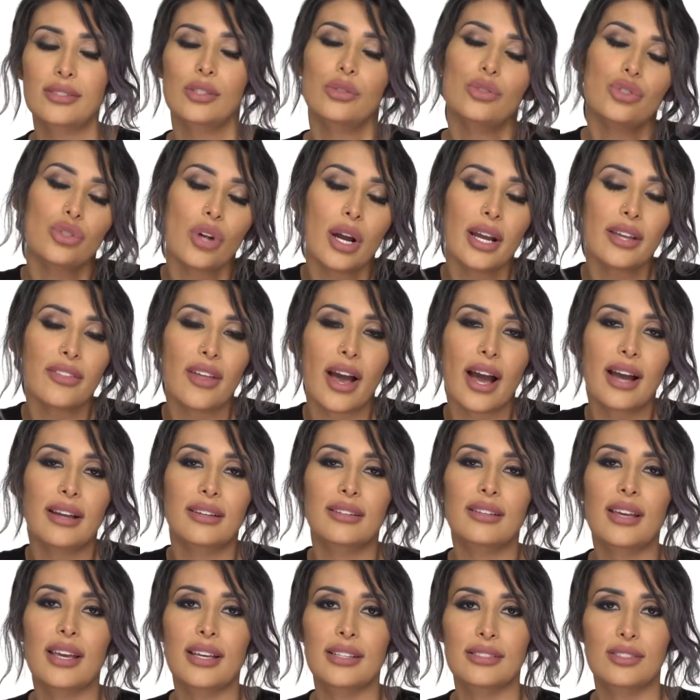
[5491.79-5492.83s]
So try that
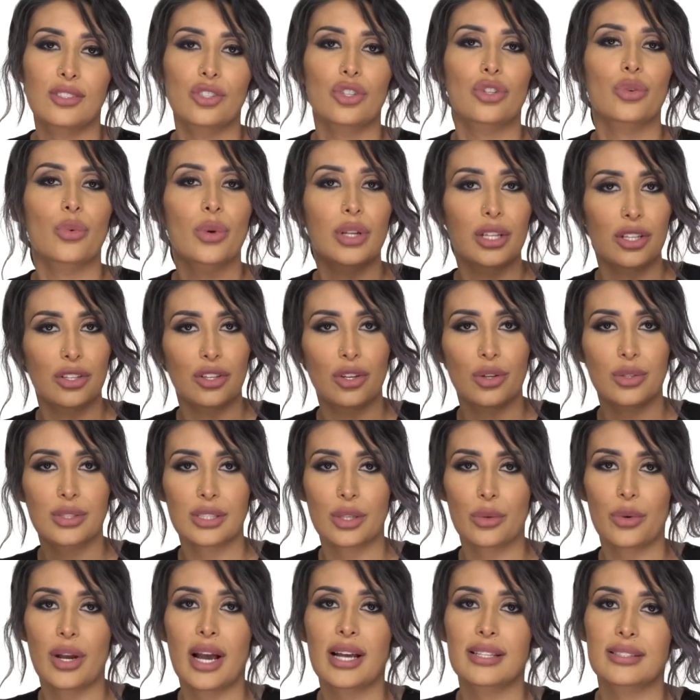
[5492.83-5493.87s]
in case you're one of those
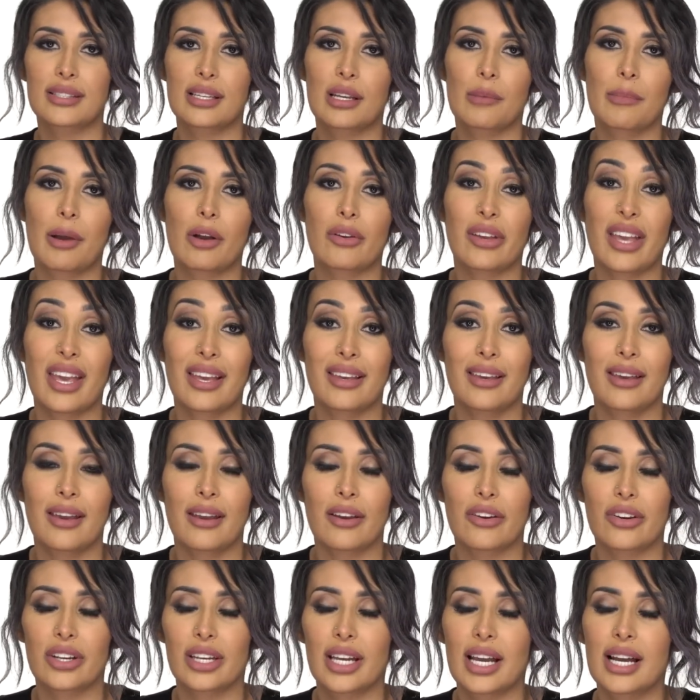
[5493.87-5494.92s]
that were asking about cakey
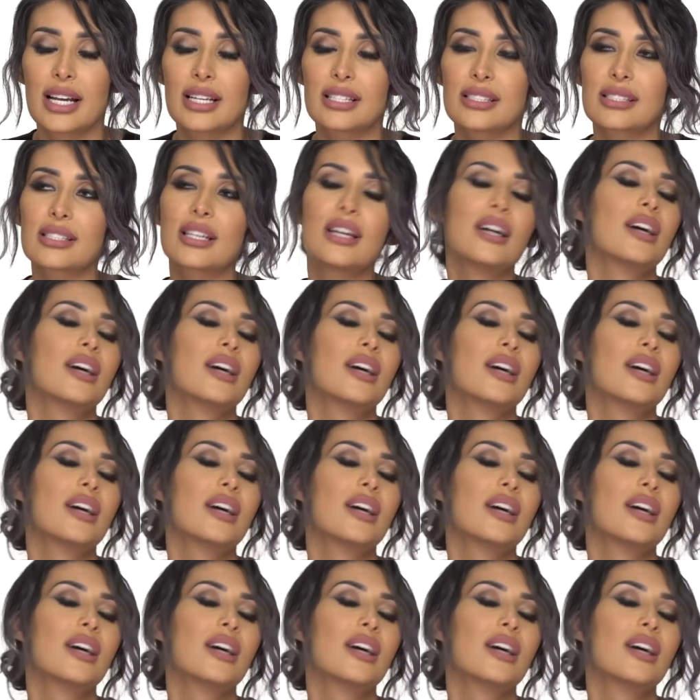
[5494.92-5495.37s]
areas.